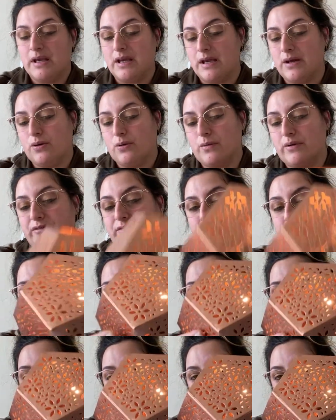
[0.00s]
it'll
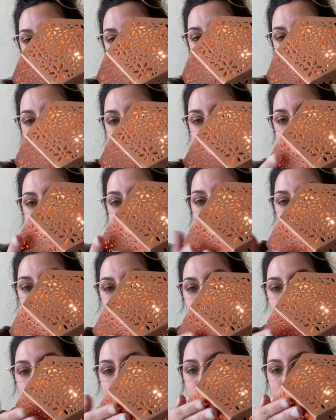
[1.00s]
reflect onto the
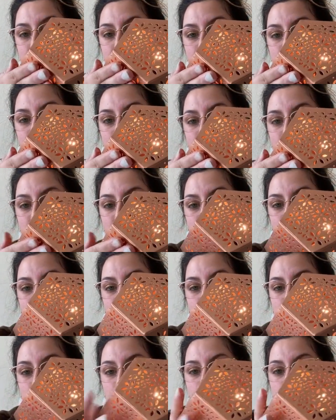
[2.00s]
table because it's this side's
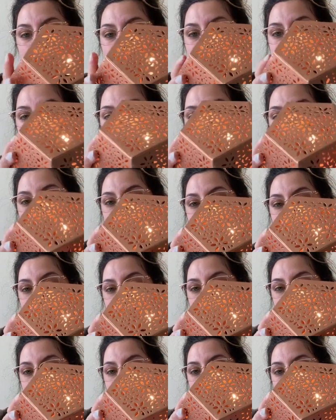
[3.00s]
like that,
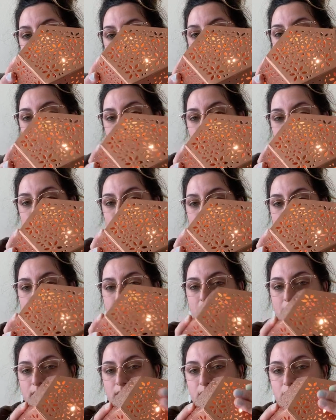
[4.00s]
like that, like
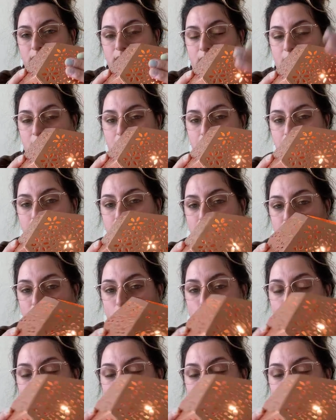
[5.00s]
that. This is up on the